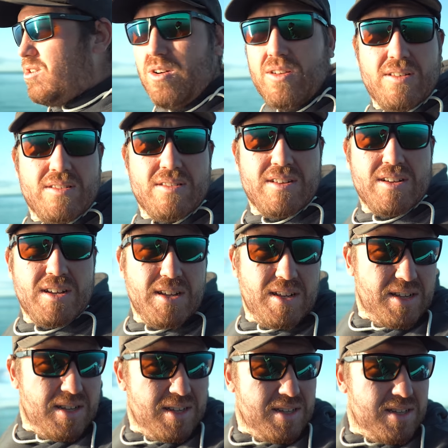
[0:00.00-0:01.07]
not
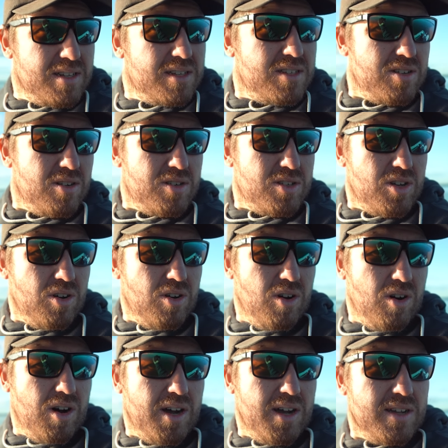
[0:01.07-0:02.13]
it's not as
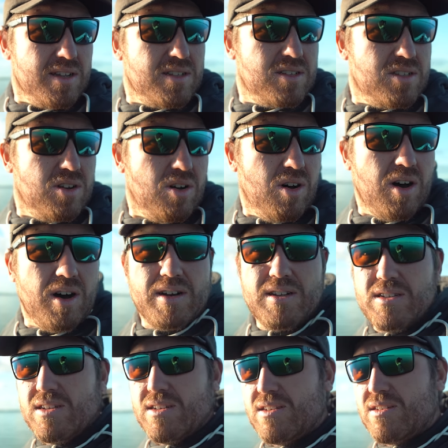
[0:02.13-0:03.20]
high tide
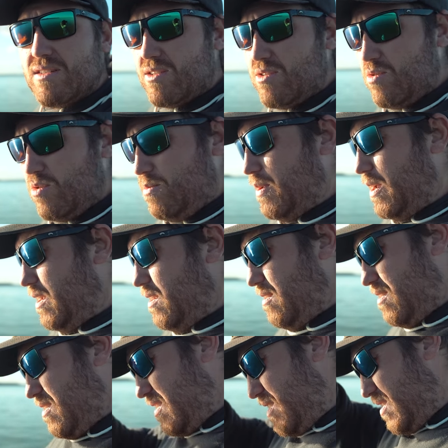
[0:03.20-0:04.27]
as it could be.
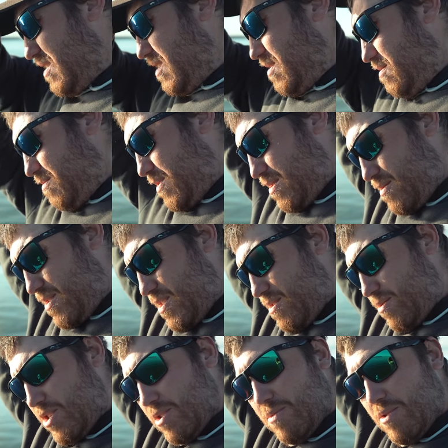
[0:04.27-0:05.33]
But yeah,
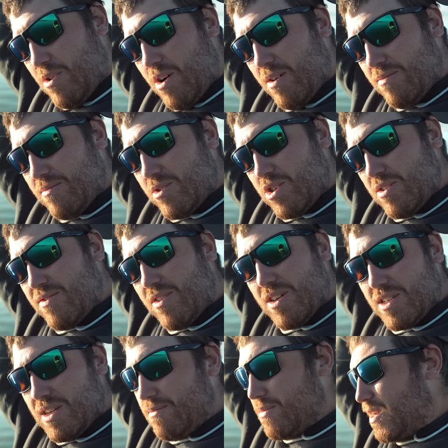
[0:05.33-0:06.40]
we should be right. We should
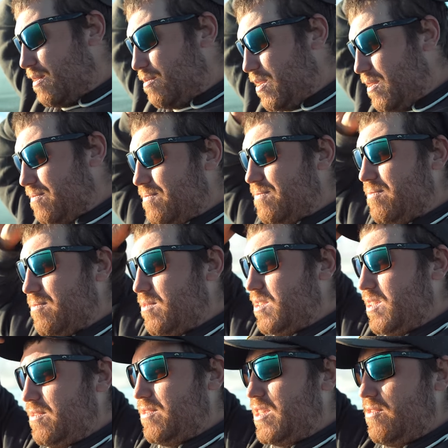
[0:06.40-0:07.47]
find something up here.
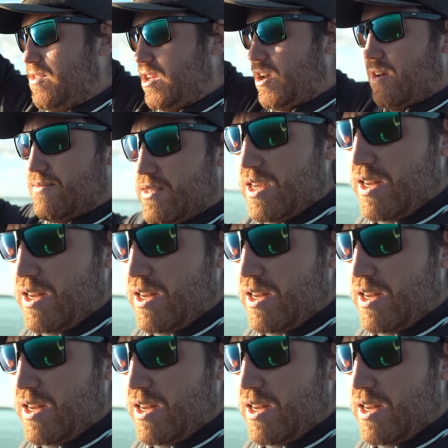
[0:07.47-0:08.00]
Give, give it a go. Let's